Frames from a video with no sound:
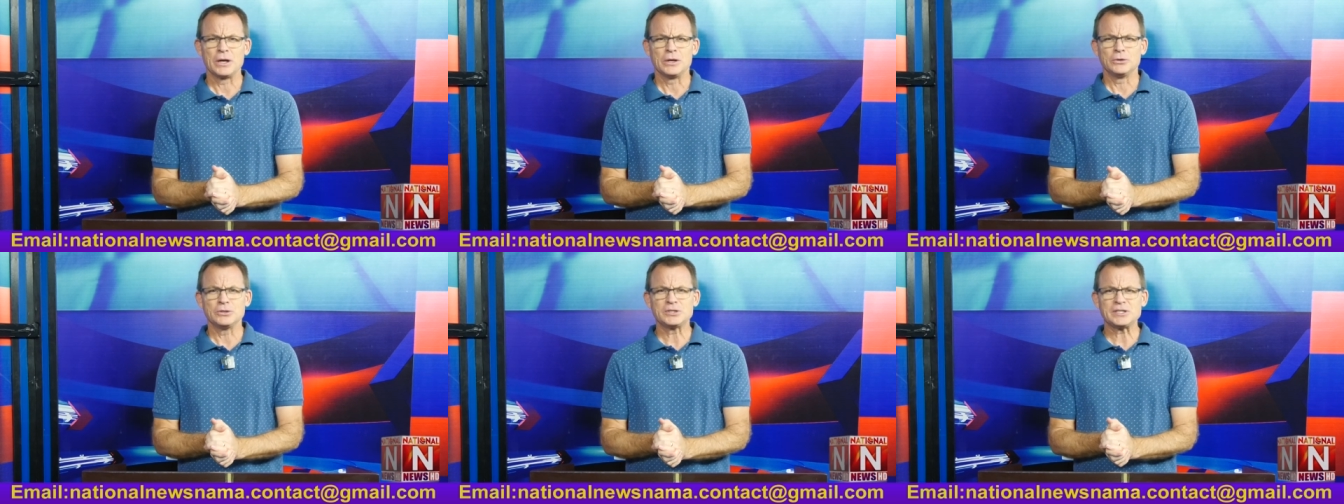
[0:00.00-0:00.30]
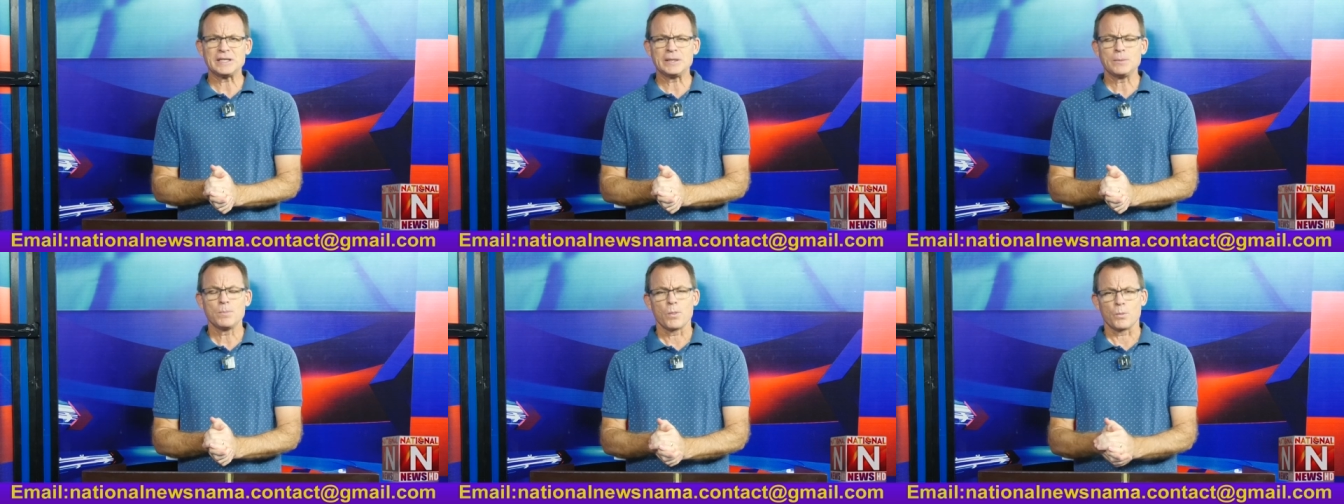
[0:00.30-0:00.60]
You
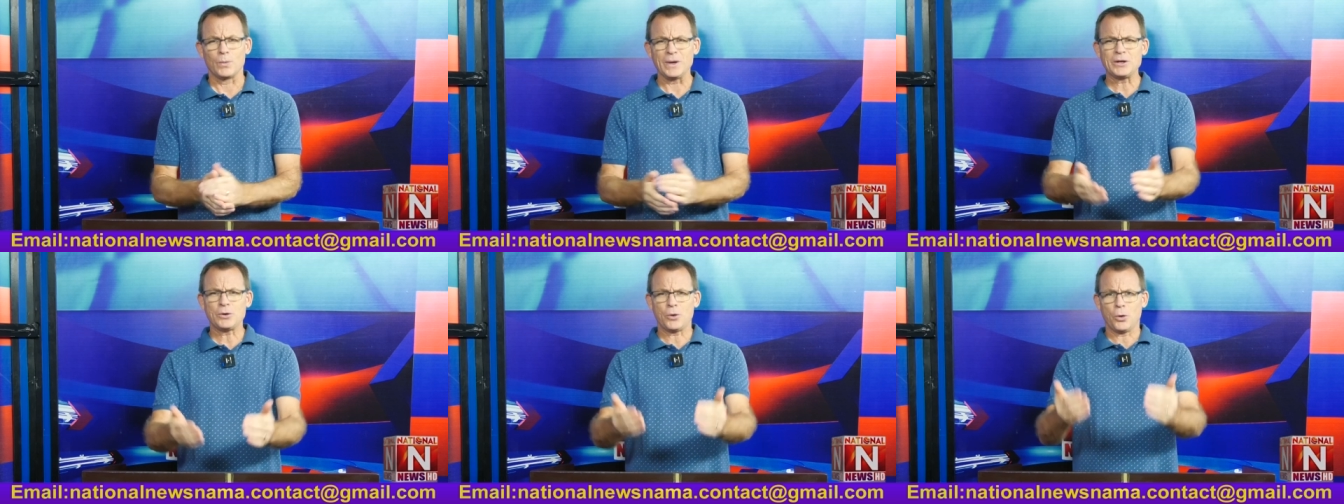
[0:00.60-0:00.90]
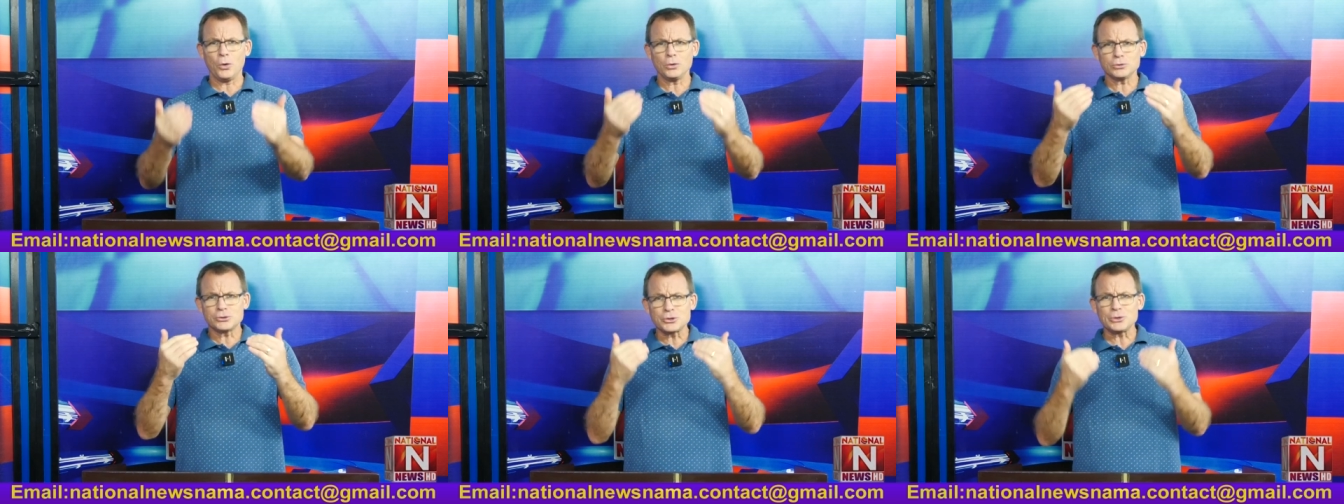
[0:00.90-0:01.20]
see, we
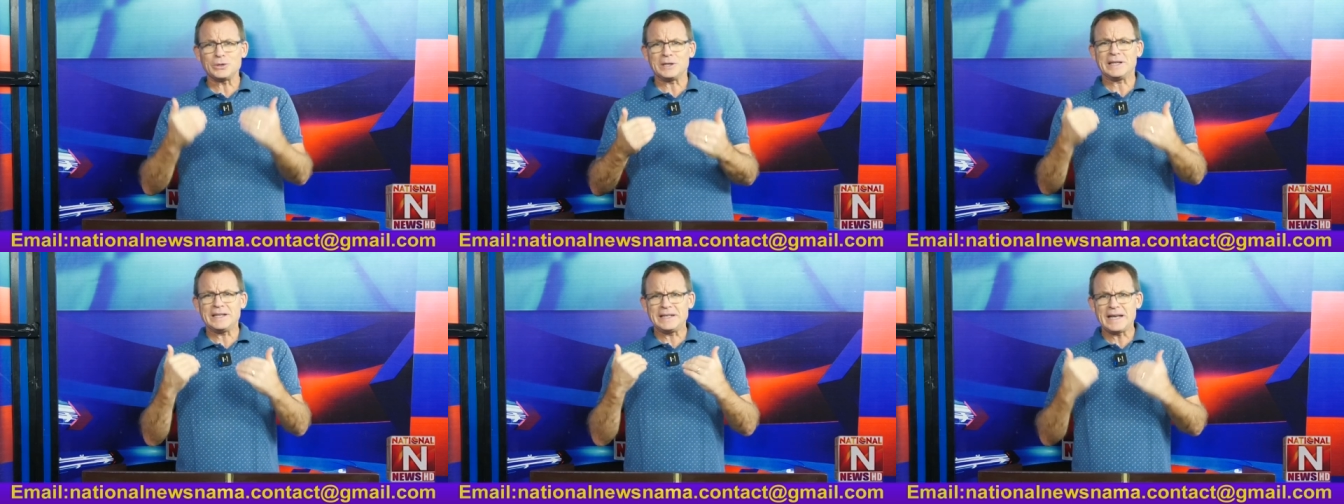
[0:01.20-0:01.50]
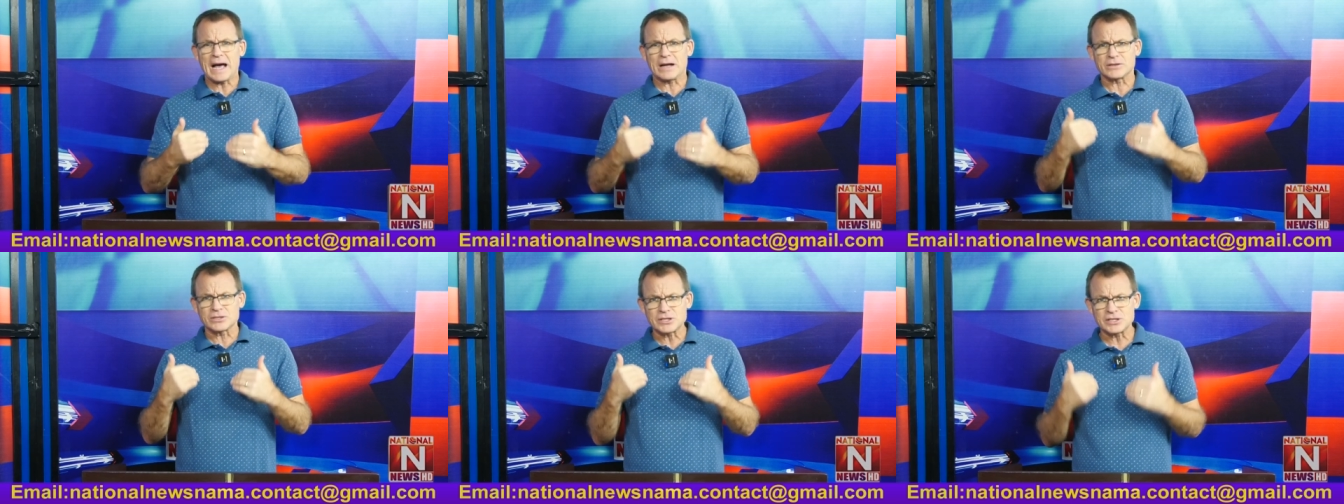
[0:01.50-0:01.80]
call to lead
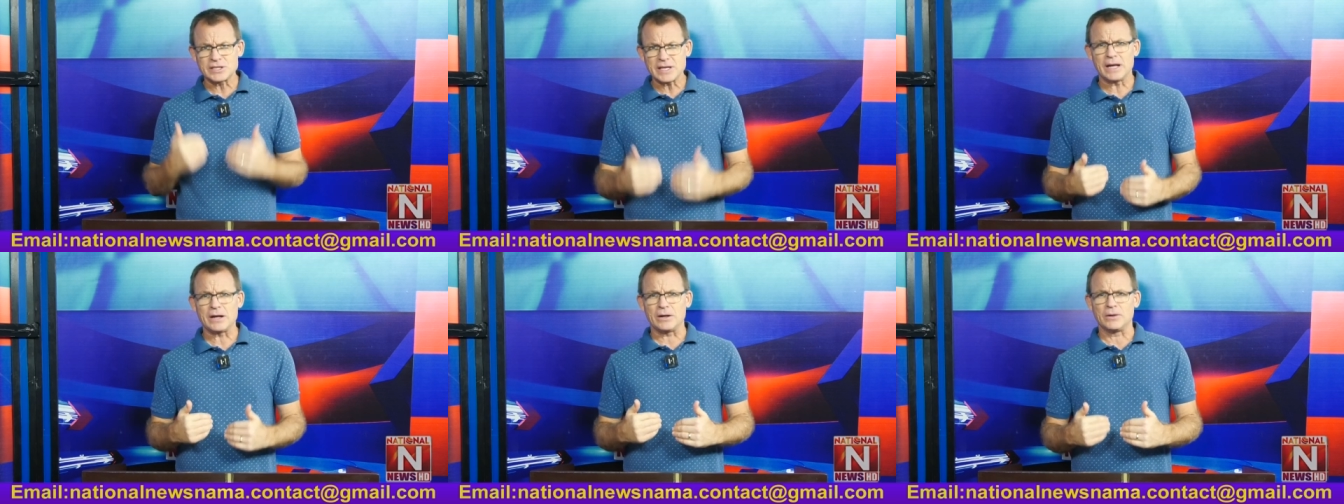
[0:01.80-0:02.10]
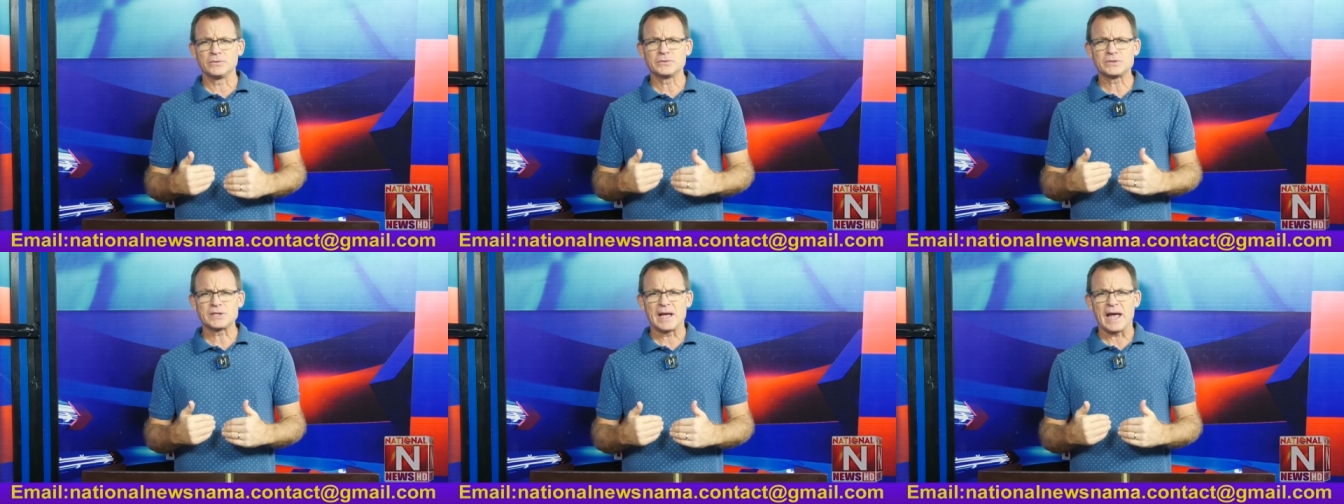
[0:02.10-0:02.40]

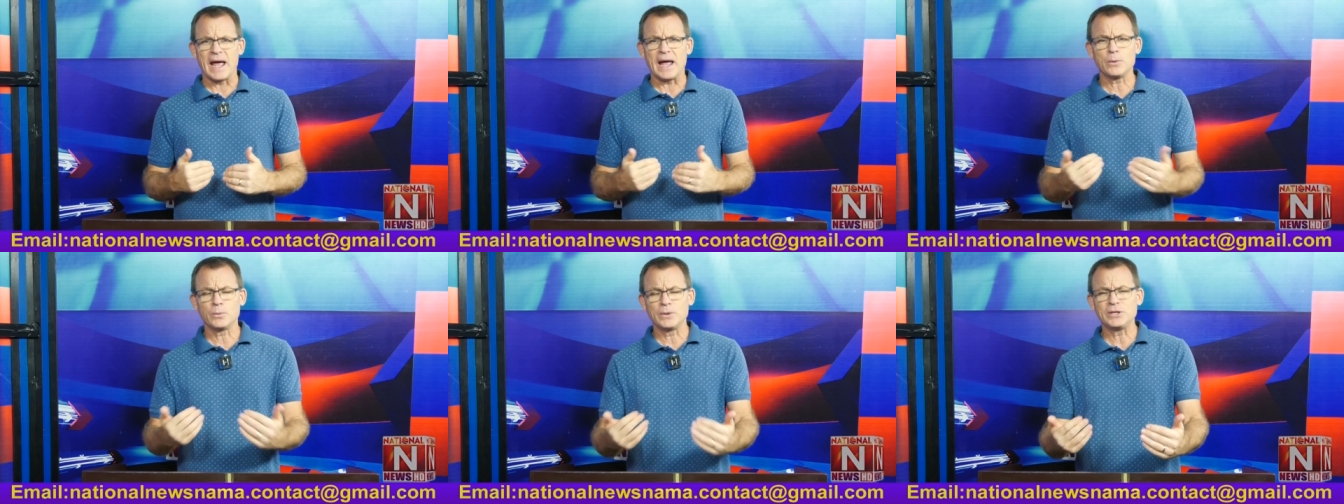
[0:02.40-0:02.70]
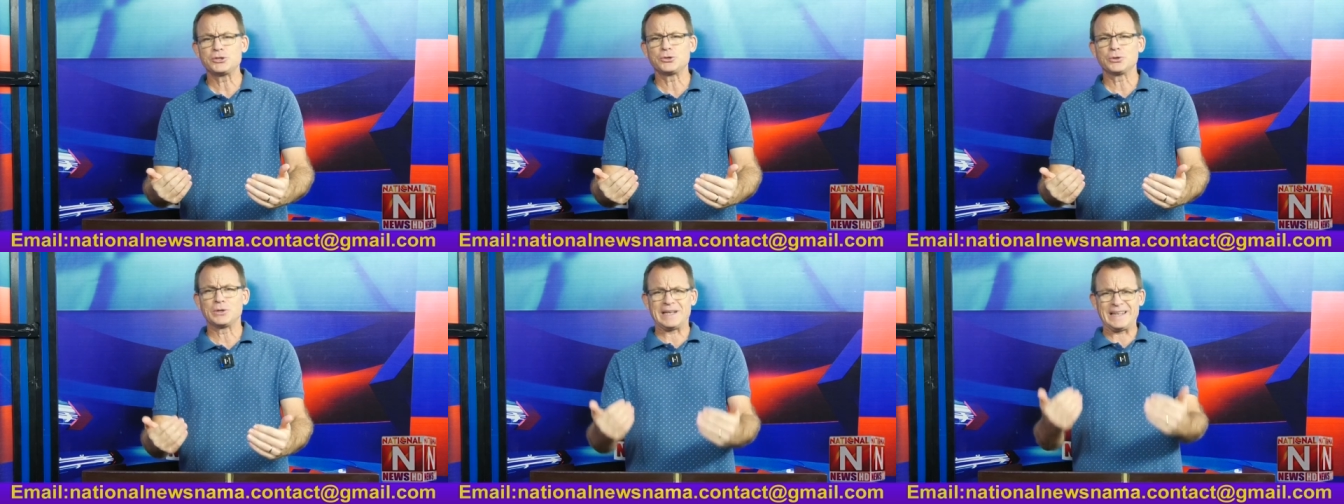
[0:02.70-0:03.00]
ourselves and we
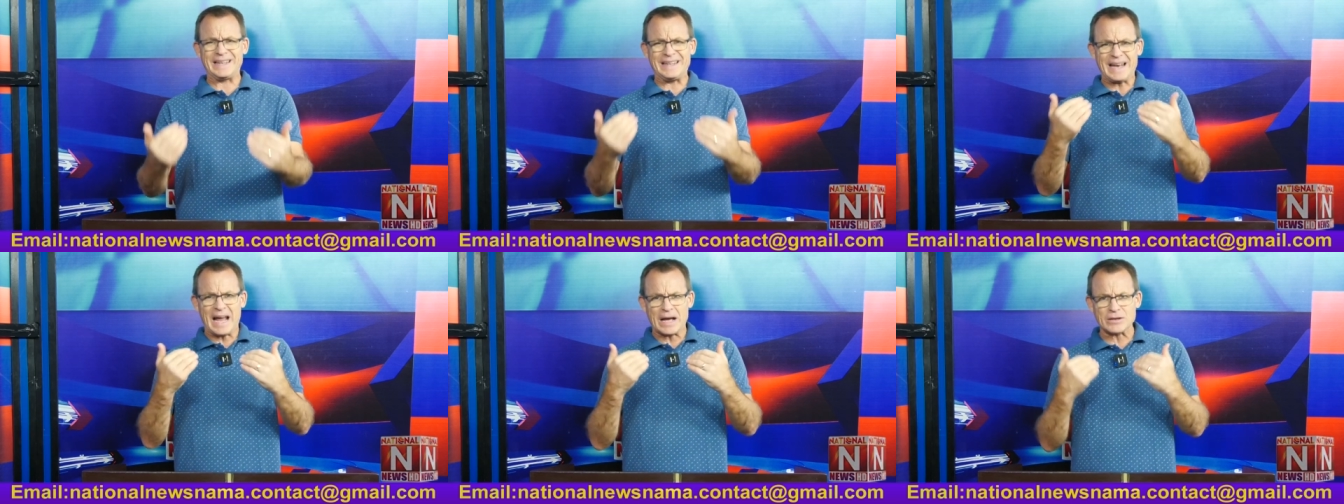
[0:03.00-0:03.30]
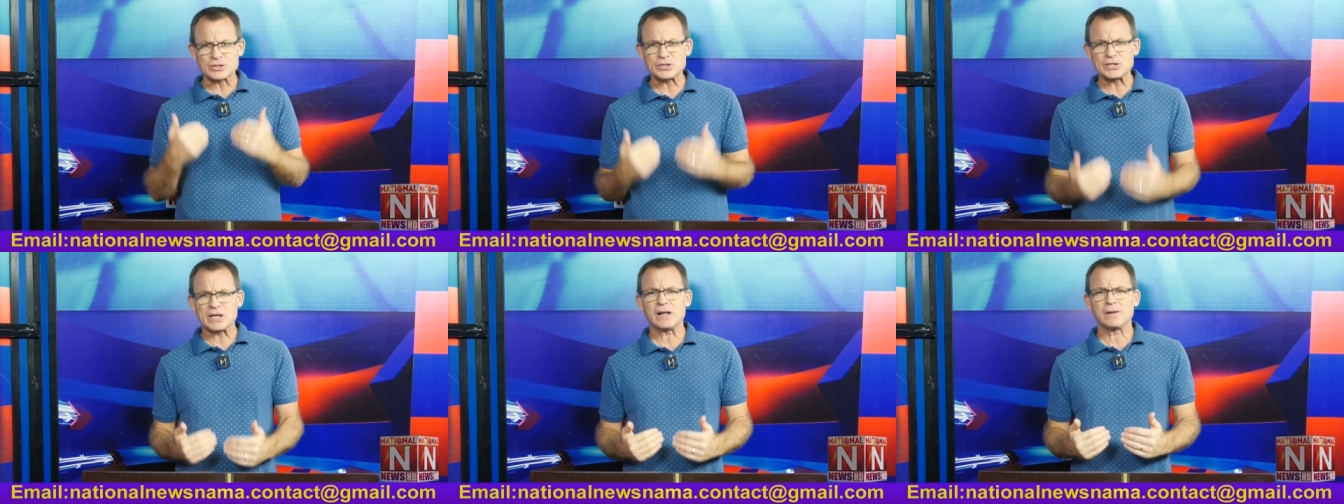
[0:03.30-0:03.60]
should lead
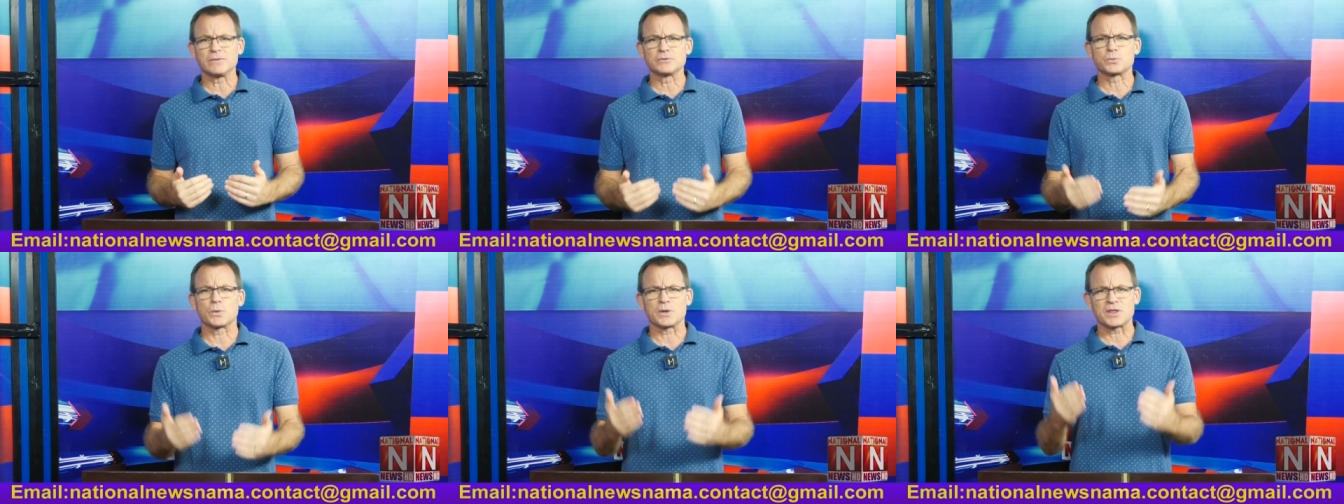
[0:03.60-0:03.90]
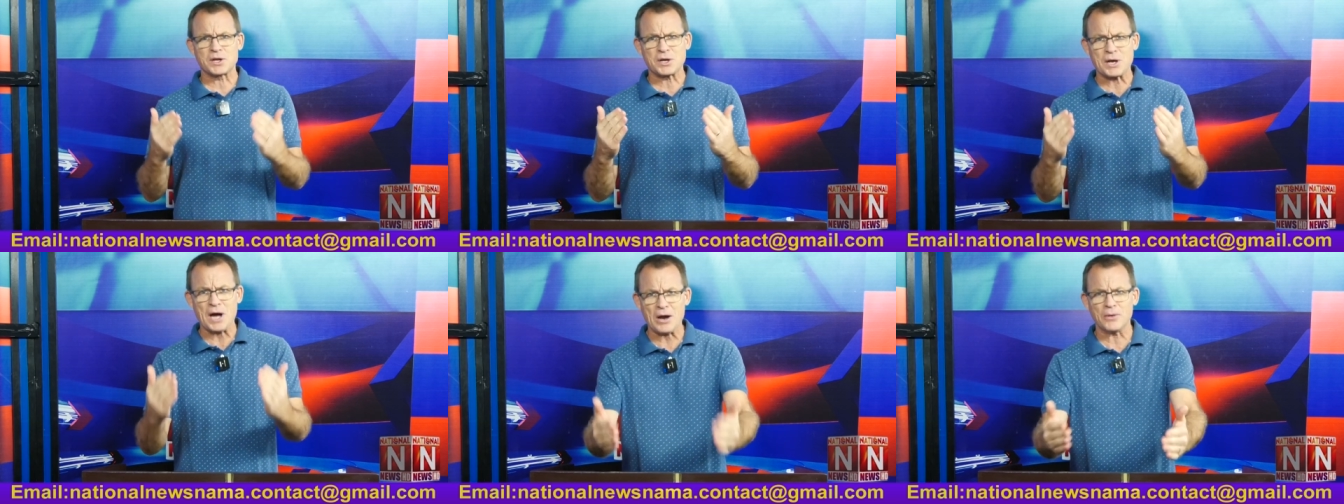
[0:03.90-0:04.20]
ourselves
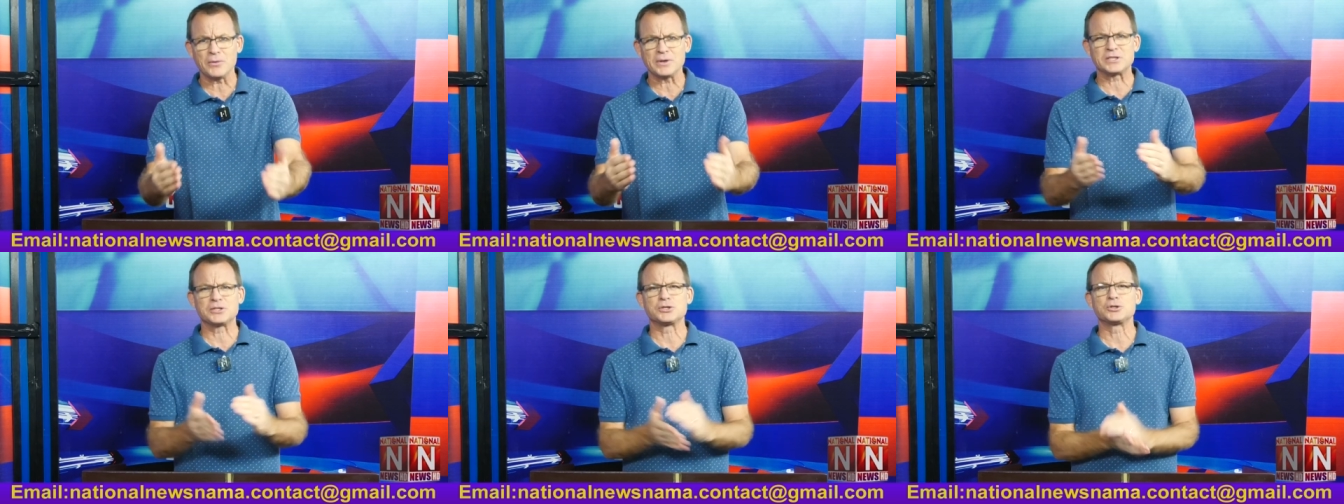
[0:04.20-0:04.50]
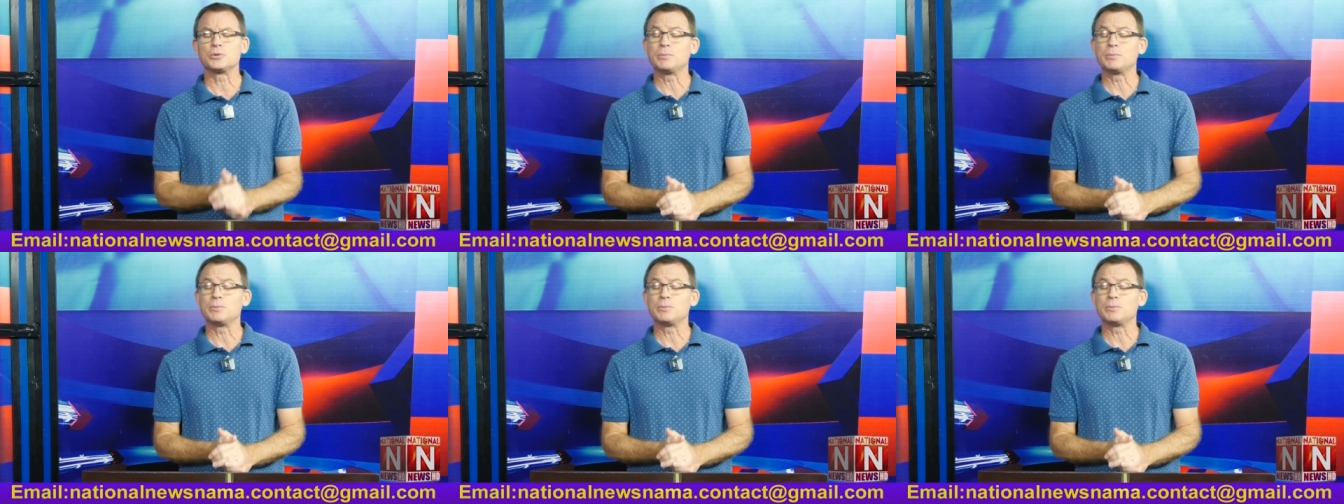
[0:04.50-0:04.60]
with courage.